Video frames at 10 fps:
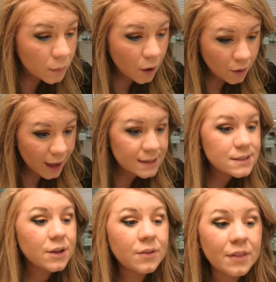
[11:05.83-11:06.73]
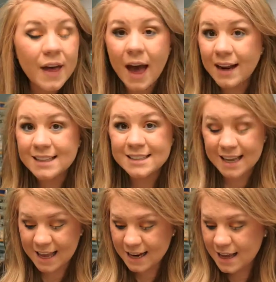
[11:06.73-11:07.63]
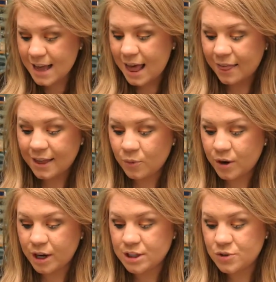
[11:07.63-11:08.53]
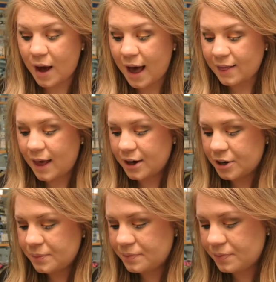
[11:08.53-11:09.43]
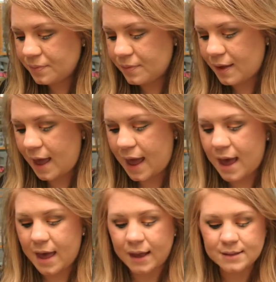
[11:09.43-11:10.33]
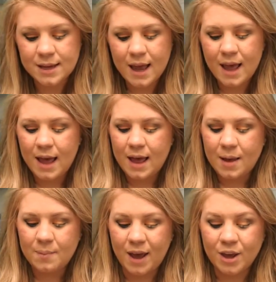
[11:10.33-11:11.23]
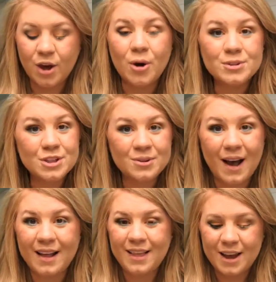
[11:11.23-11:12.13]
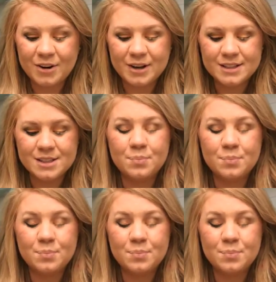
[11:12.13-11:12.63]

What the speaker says: Okay, so that is it. And then we're going to do eyeliner, and my go-to eyeliner is the